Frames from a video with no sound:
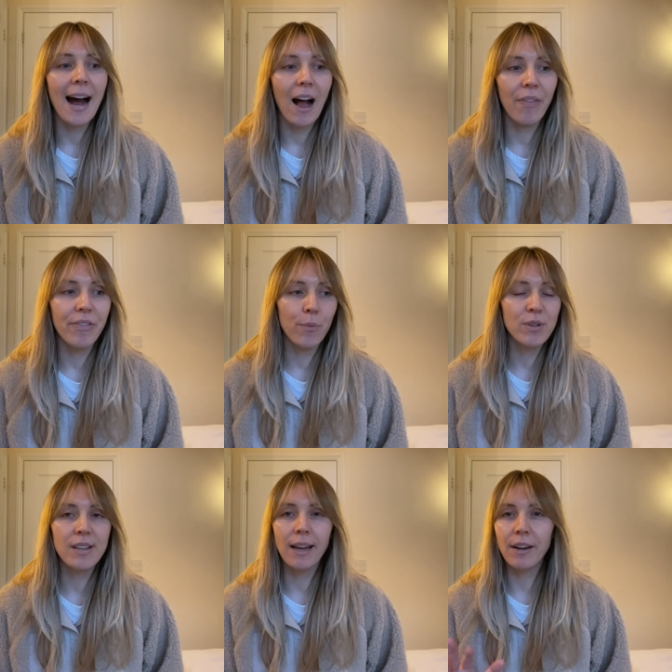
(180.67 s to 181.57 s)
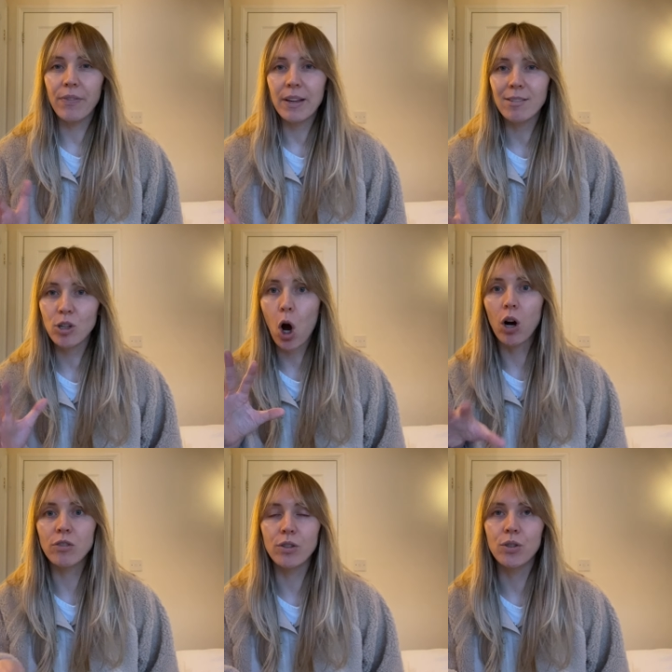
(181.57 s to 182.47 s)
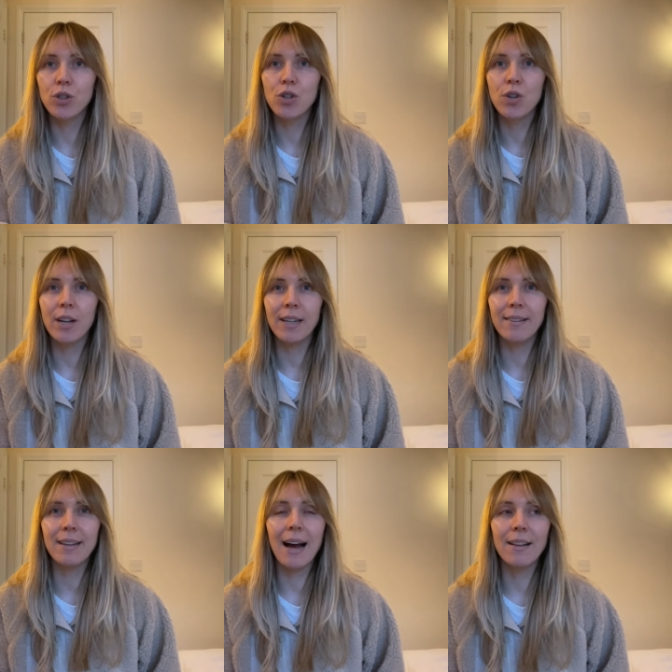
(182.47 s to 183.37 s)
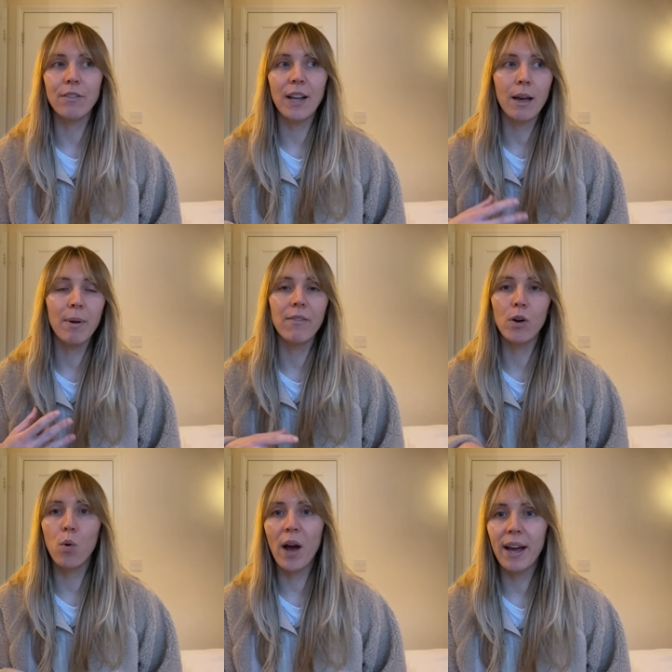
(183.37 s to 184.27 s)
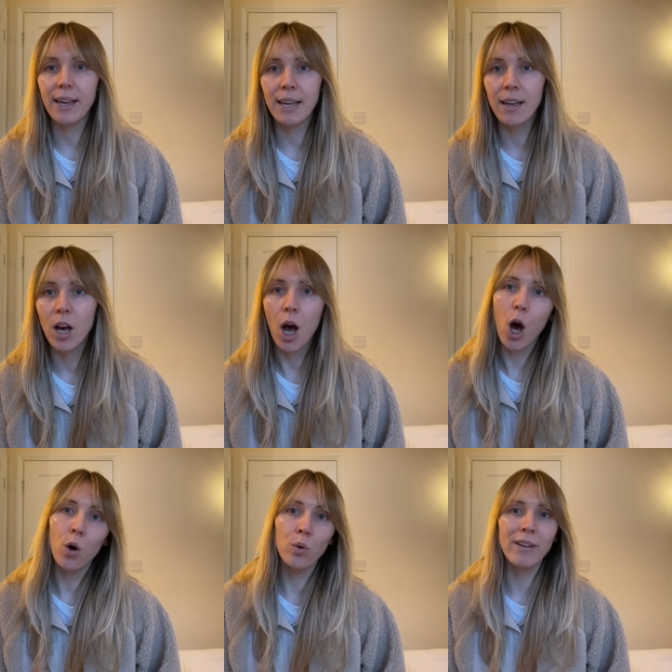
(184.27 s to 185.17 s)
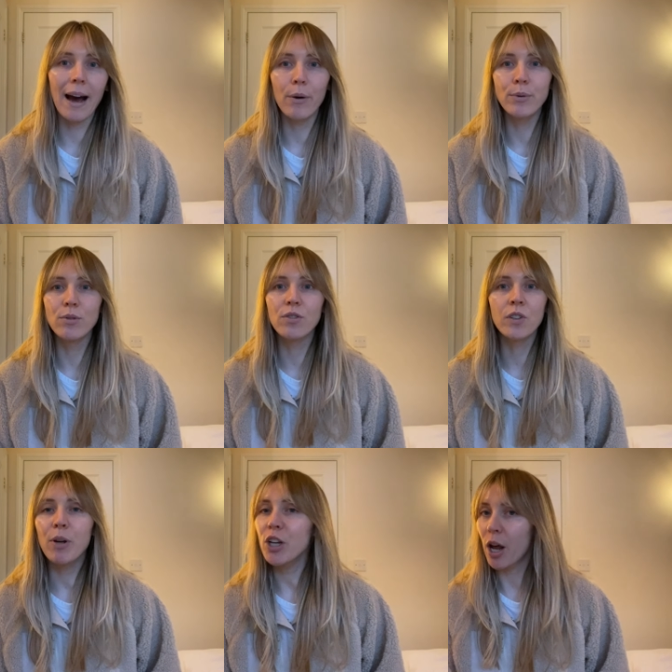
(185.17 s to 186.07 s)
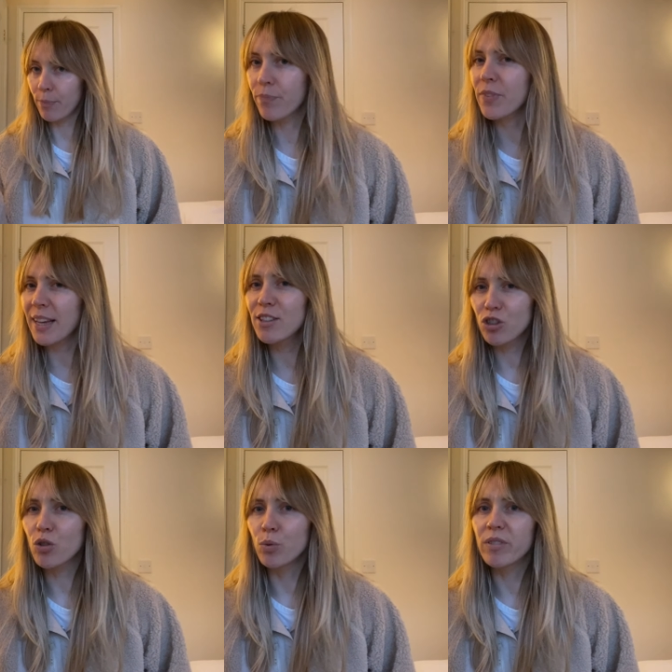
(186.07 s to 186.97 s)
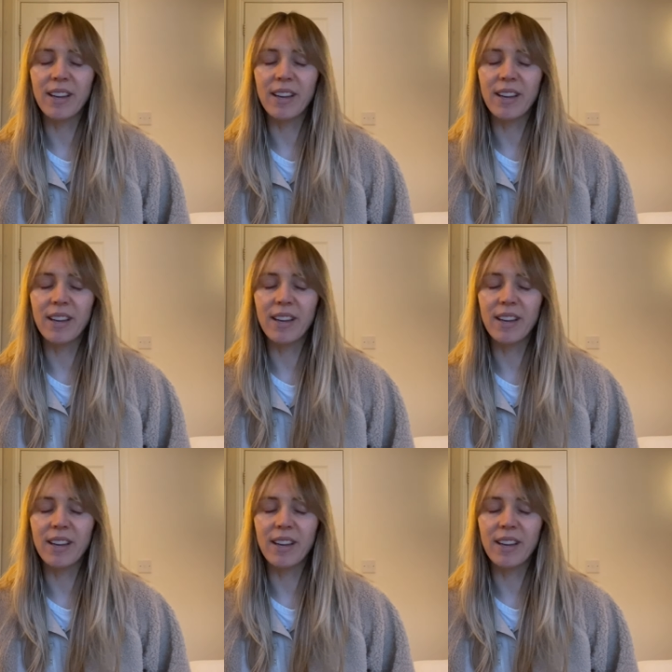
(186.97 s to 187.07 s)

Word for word: and we're staying in this cottage, and it's kind of like a bit of a quirky old house, but you know, it suits